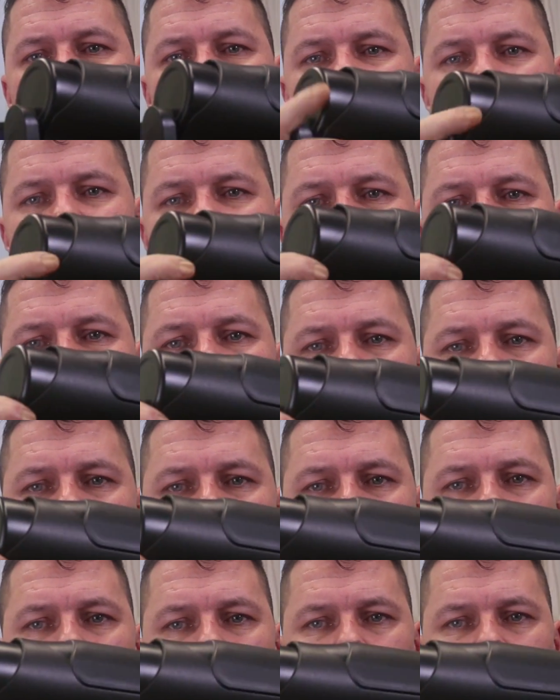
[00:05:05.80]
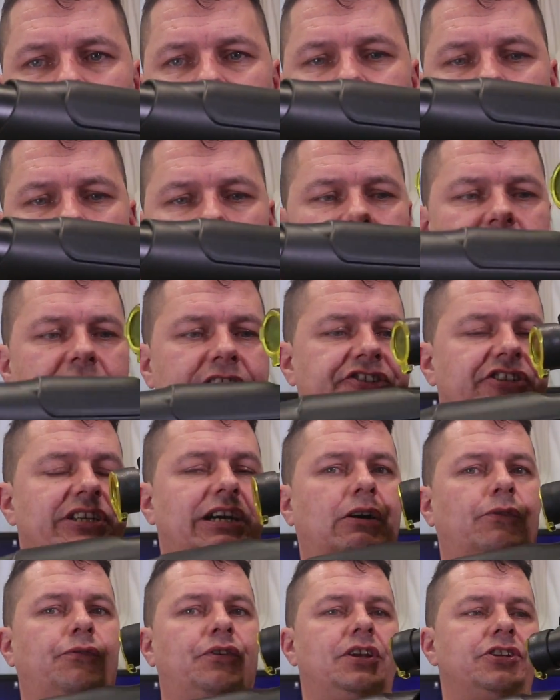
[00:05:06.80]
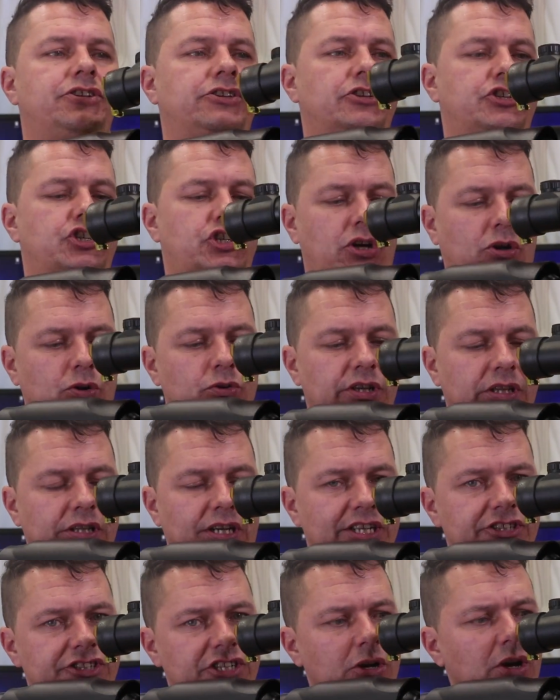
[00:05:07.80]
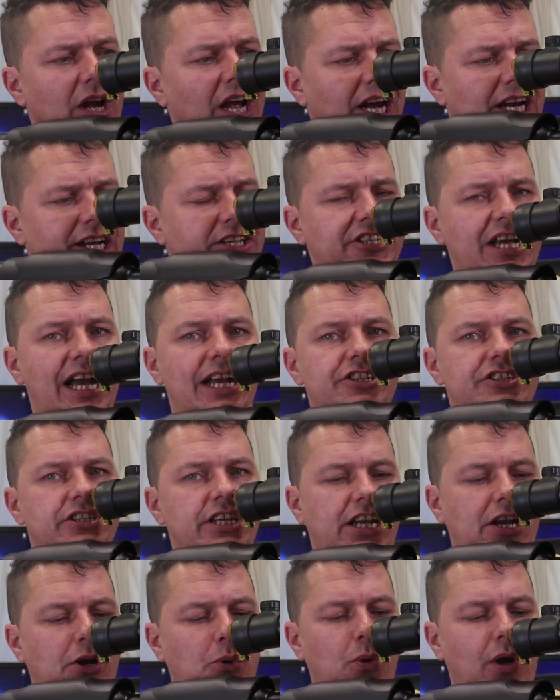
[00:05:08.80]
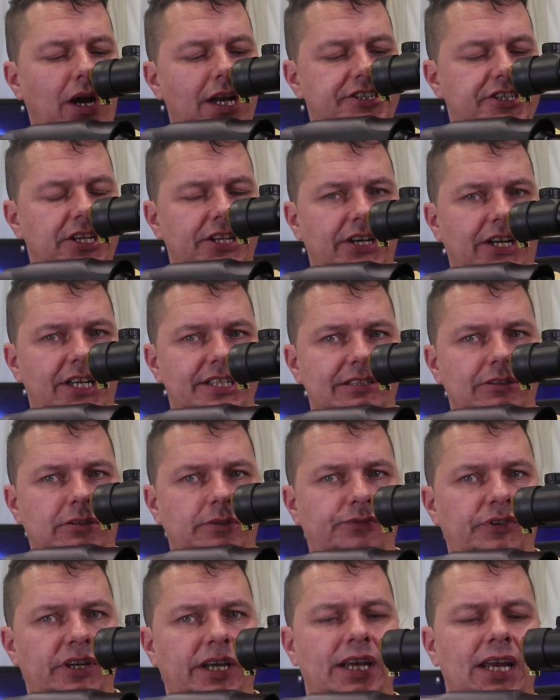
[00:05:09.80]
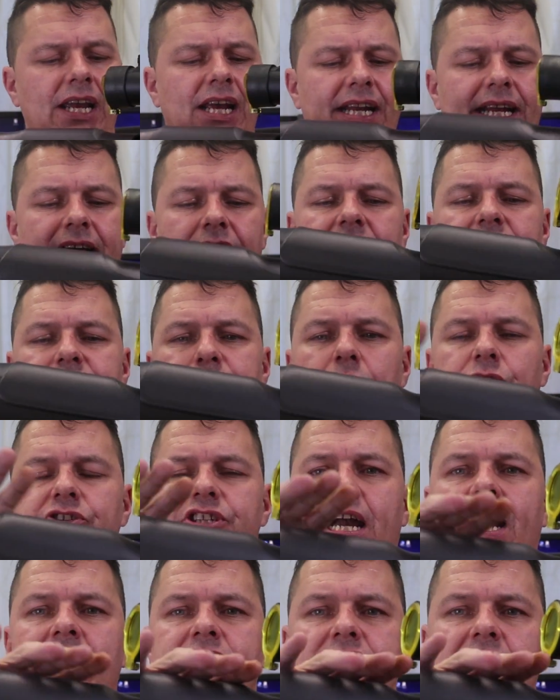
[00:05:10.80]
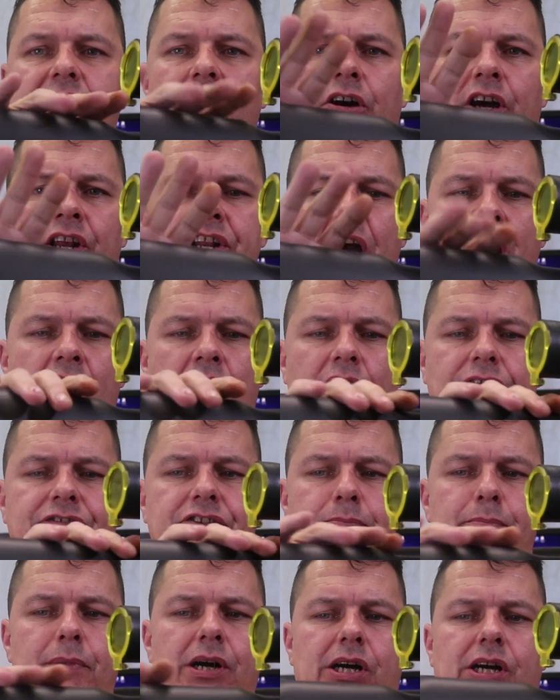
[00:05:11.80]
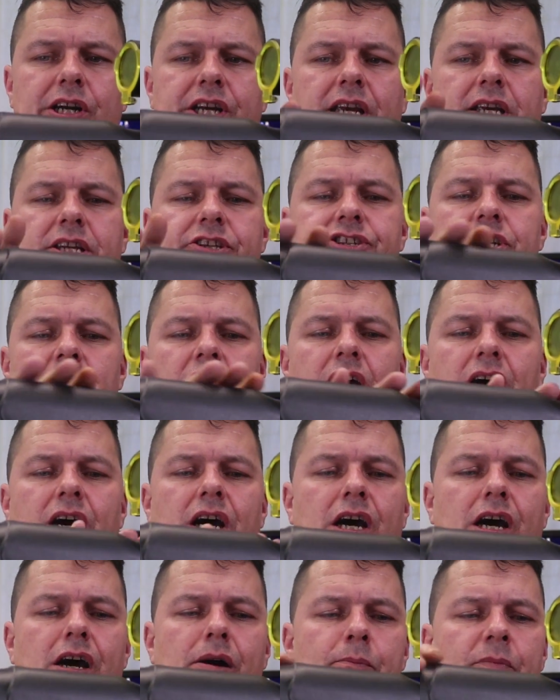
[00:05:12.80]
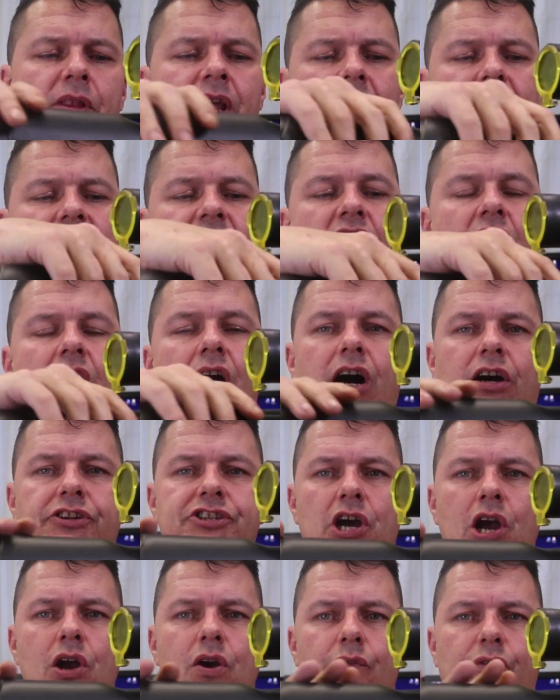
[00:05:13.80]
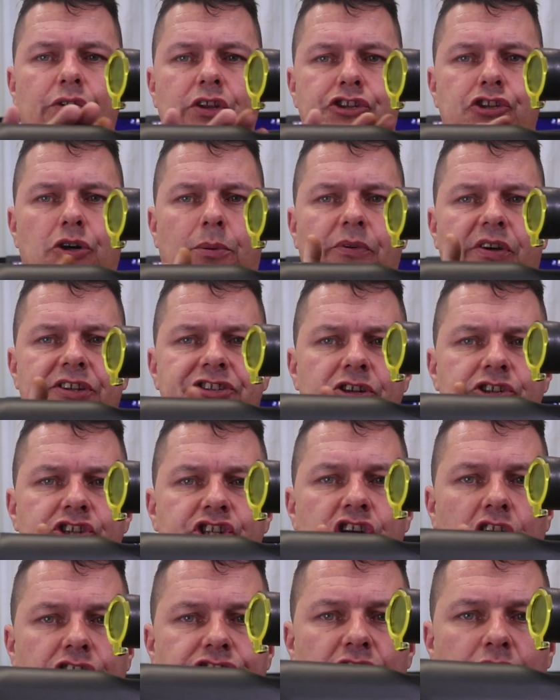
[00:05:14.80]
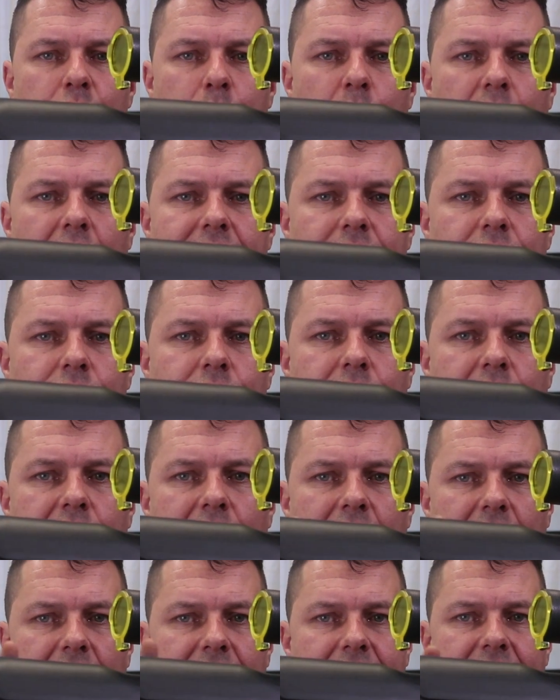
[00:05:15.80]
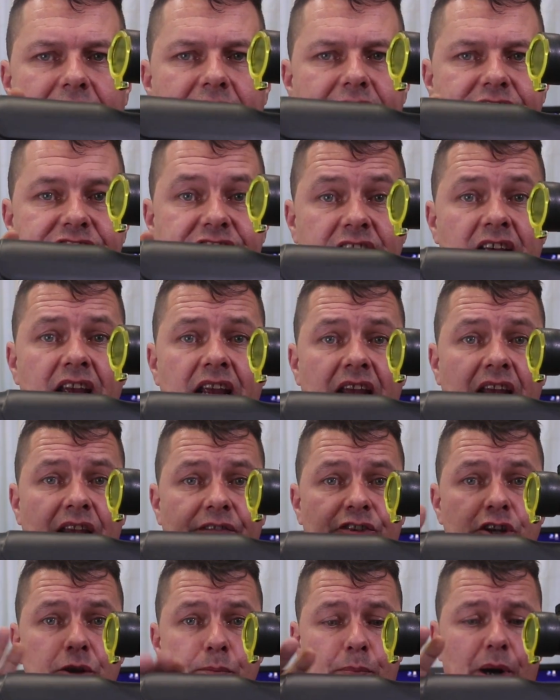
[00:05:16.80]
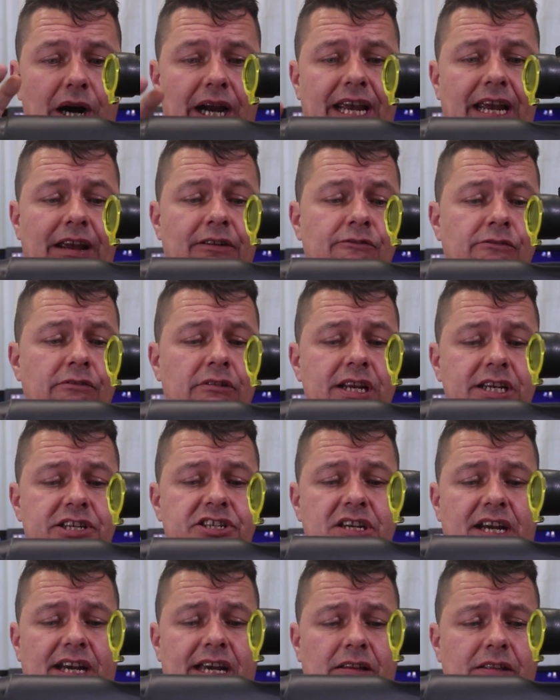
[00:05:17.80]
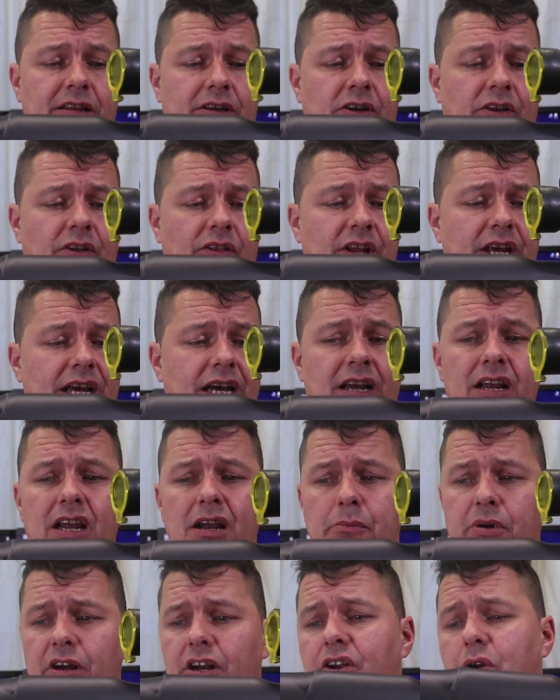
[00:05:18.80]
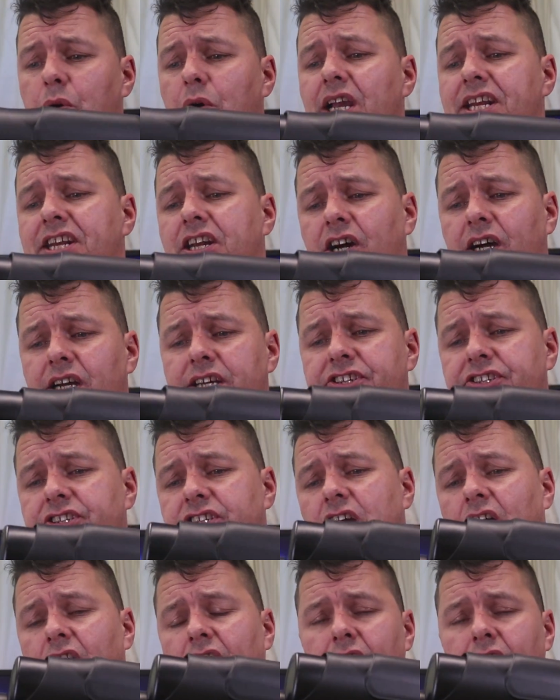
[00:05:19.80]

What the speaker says: the actual buttstock itself into the shoulder like so. And it's actually quite a nice little fit. Now this one's actually got an aftermarket guard over the top of it, so it doesn't quite look like this if you buy it retail on there. But quite nice,